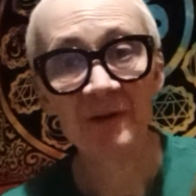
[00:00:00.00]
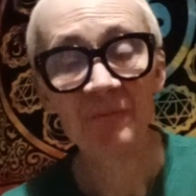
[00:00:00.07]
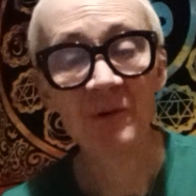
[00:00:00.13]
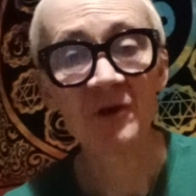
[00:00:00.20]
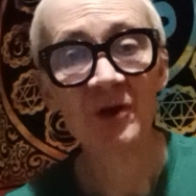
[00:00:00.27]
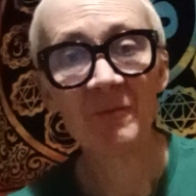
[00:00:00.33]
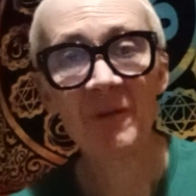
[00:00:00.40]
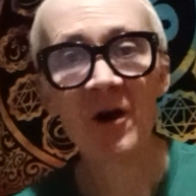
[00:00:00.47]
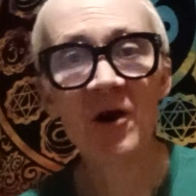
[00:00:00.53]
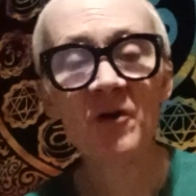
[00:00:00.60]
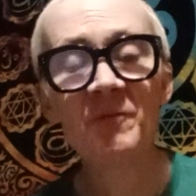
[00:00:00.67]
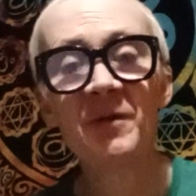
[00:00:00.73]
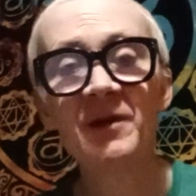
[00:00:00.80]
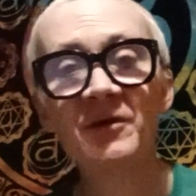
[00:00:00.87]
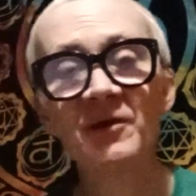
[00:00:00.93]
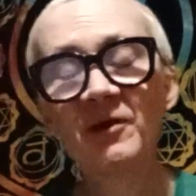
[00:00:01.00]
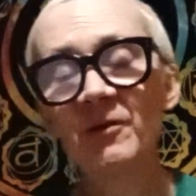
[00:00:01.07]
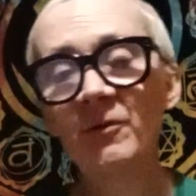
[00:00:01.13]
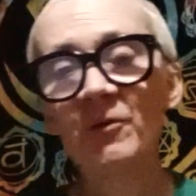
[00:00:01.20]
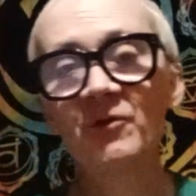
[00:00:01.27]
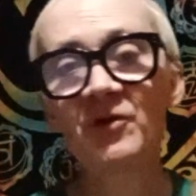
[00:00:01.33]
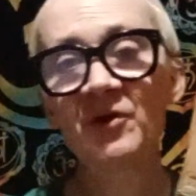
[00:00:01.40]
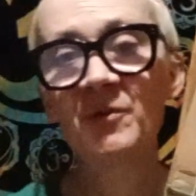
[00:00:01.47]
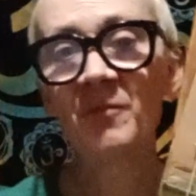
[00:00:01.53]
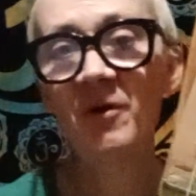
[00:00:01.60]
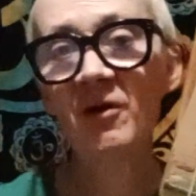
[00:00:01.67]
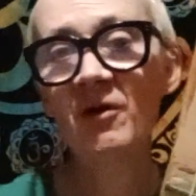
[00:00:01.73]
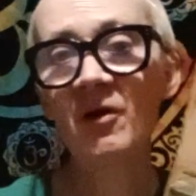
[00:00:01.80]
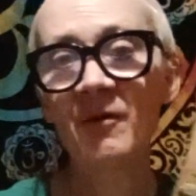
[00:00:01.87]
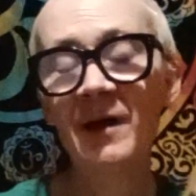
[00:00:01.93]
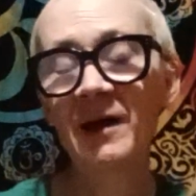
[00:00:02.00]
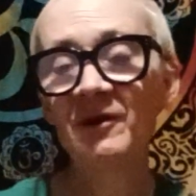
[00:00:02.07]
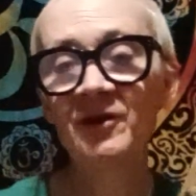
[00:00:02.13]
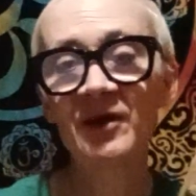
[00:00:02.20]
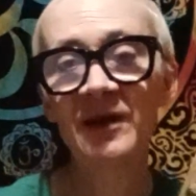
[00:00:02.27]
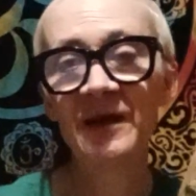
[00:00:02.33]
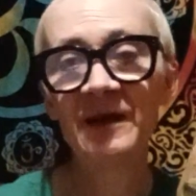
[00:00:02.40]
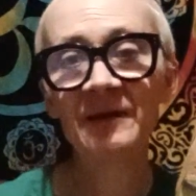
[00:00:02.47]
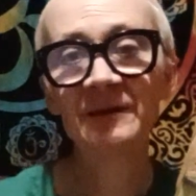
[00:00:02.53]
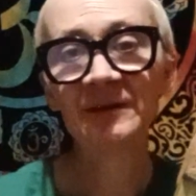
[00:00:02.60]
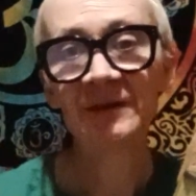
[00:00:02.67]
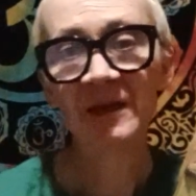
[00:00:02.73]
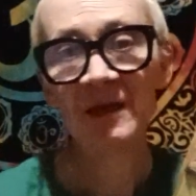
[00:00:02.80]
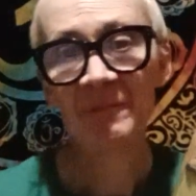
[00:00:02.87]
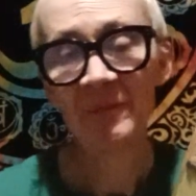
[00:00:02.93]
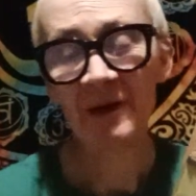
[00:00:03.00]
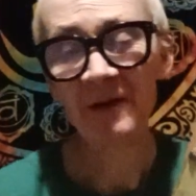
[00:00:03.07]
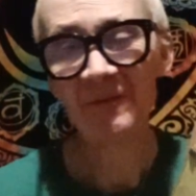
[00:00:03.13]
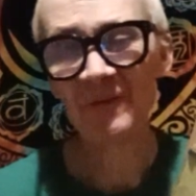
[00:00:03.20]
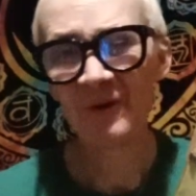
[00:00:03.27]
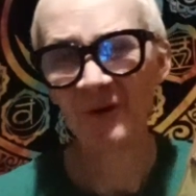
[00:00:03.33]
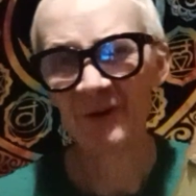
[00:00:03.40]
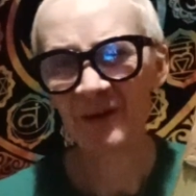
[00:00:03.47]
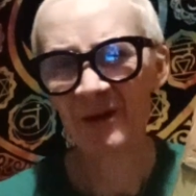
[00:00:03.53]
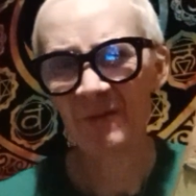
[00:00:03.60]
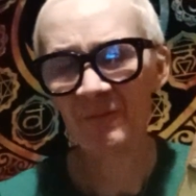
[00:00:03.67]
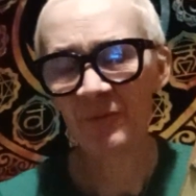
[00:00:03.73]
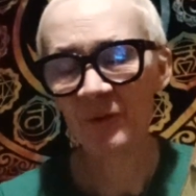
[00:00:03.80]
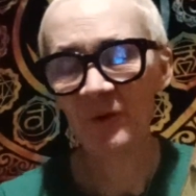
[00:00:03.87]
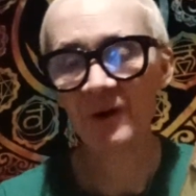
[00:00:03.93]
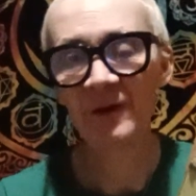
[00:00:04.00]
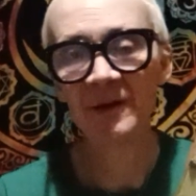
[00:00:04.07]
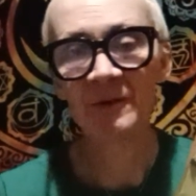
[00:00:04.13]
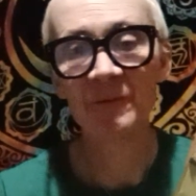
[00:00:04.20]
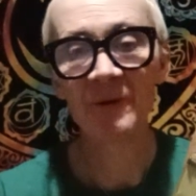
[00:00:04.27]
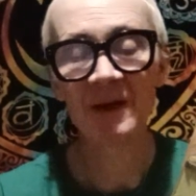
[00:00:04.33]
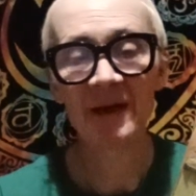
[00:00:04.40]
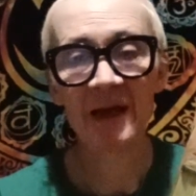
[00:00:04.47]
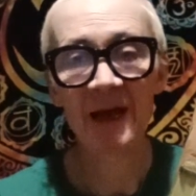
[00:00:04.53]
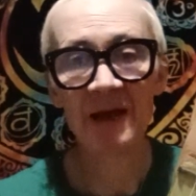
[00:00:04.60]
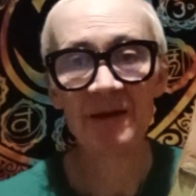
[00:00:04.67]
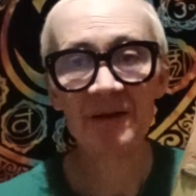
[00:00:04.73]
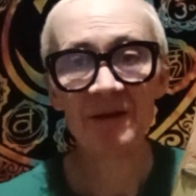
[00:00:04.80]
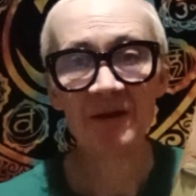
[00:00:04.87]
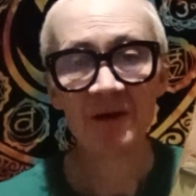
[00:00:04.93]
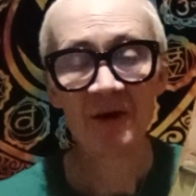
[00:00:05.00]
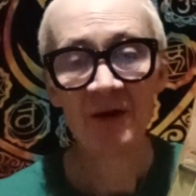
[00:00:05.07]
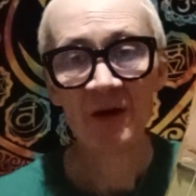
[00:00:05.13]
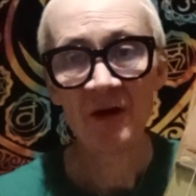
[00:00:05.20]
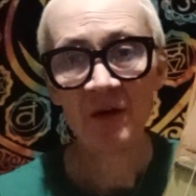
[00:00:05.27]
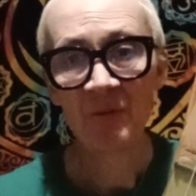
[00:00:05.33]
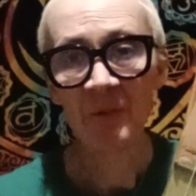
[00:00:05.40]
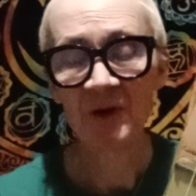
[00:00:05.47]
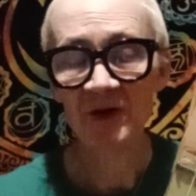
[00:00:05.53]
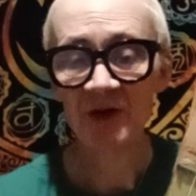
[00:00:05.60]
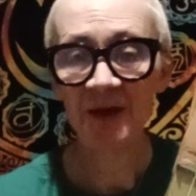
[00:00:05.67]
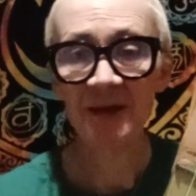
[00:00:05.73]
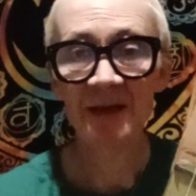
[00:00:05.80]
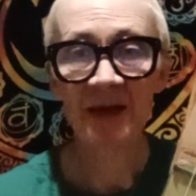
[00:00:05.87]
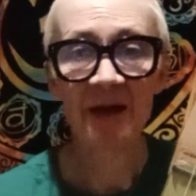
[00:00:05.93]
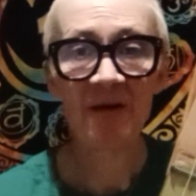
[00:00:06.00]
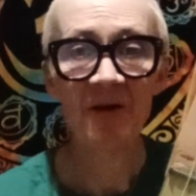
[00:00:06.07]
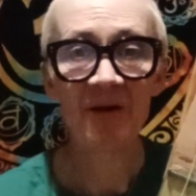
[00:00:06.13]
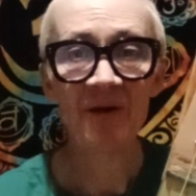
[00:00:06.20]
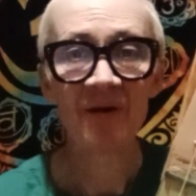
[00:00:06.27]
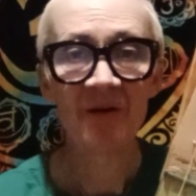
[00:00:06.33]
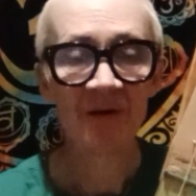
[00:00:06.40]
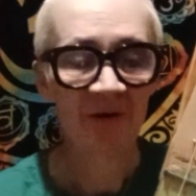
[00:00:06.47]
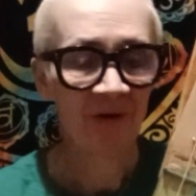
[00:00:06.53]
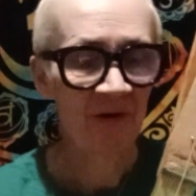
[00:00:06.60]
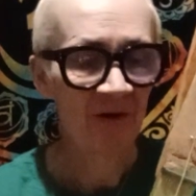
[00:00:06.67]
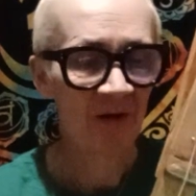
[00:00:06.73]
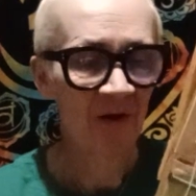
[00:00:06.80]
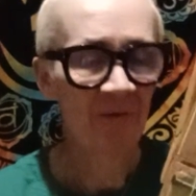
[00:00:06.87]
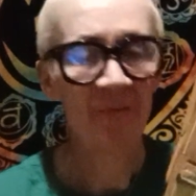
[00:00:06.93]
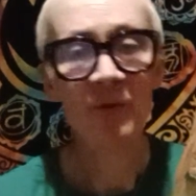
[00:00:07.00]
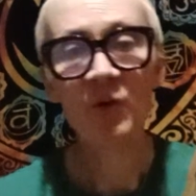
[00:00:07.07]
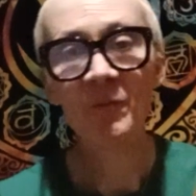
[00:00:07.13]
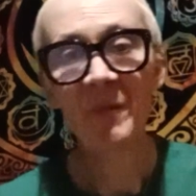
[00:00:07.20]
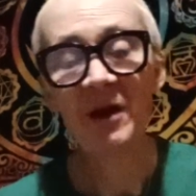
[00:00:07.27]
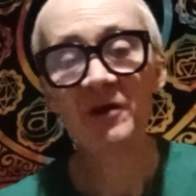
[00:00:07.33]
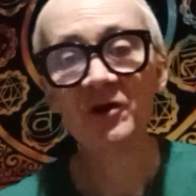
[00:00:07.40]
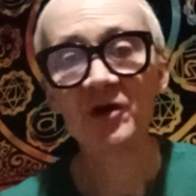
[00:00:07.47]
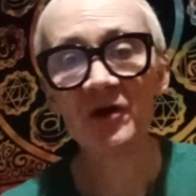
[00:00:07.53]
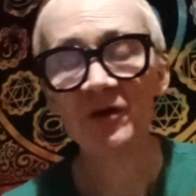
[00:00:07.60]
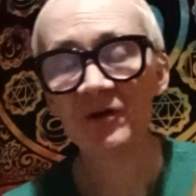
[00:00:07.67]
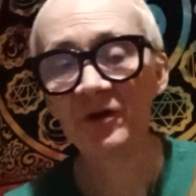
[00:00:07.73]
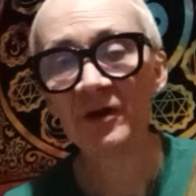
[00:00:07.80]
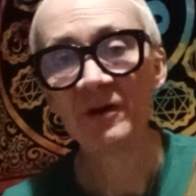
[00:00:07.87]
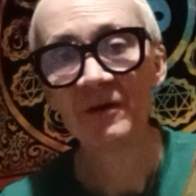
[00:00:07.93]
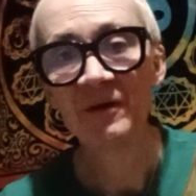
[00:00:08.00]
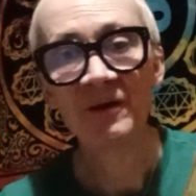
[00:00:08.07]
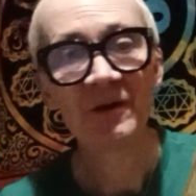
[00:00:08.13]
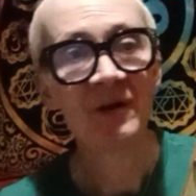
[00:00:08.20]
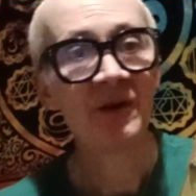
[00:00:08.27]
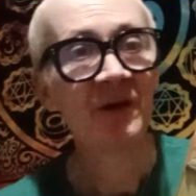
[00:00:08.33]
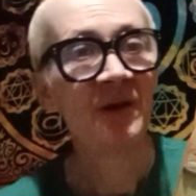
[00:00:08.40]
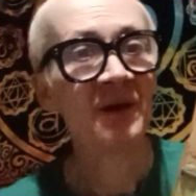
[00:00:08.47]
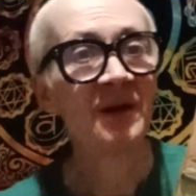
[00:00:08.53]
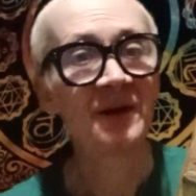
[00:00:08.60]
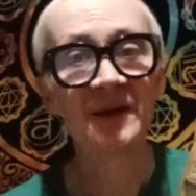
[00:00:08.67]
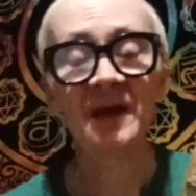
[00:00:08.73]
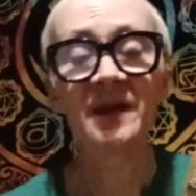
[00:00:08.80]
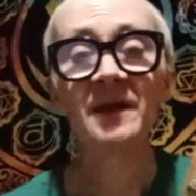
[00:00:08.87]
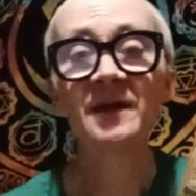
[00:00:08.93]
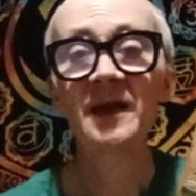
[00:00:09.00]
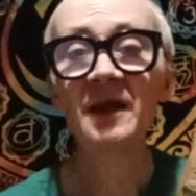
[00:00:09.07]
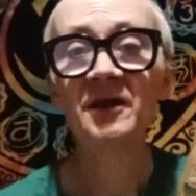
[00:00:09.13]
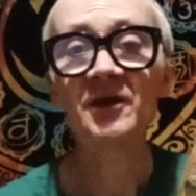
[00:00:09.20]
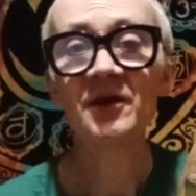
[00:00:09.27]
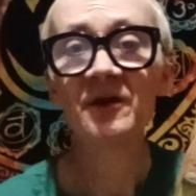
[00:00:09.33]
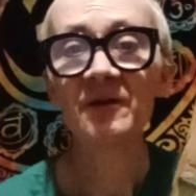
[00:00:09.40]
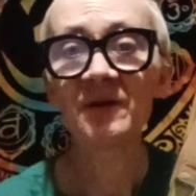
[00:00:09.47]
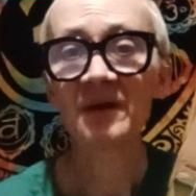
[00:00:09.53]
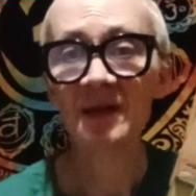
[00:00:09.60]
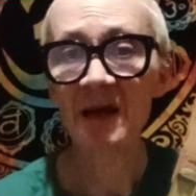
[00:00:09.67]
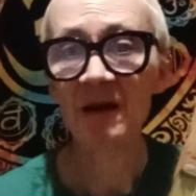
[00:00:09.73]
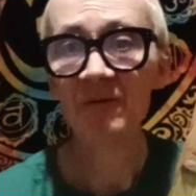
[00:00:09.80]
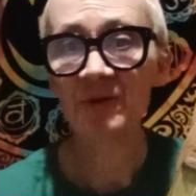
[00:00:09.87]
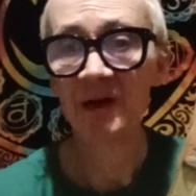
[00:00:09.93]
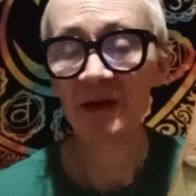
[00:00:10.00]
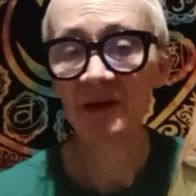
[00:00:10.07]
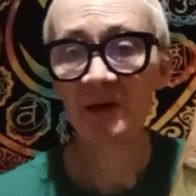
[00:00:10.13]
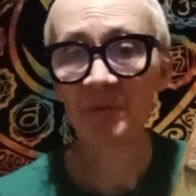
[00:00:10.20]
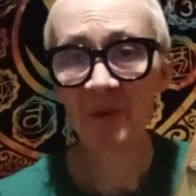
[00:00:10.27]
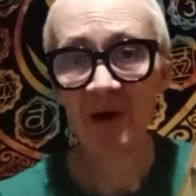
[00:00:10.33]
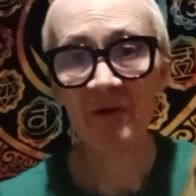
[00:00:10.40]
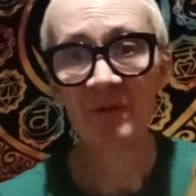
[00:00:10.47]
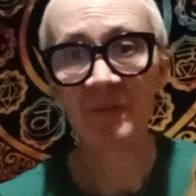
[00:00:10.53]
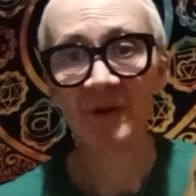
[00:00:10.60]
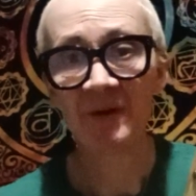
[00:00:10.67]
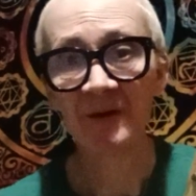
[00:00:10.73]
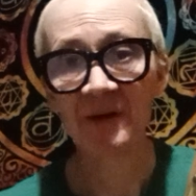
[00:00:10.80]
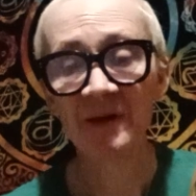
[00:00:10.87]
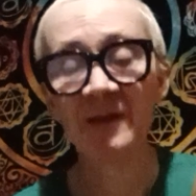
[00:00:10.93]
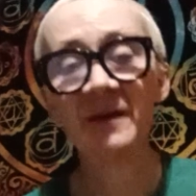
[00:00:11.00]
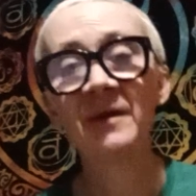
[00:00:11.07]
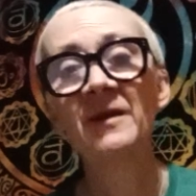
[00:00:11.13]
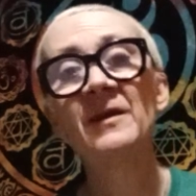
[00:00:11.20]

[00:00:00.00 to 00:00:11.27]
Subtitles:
which I'm hoping to launch tomorrow actually, but if not, some point this weekend, which is our aforementioned sensational sound experiments.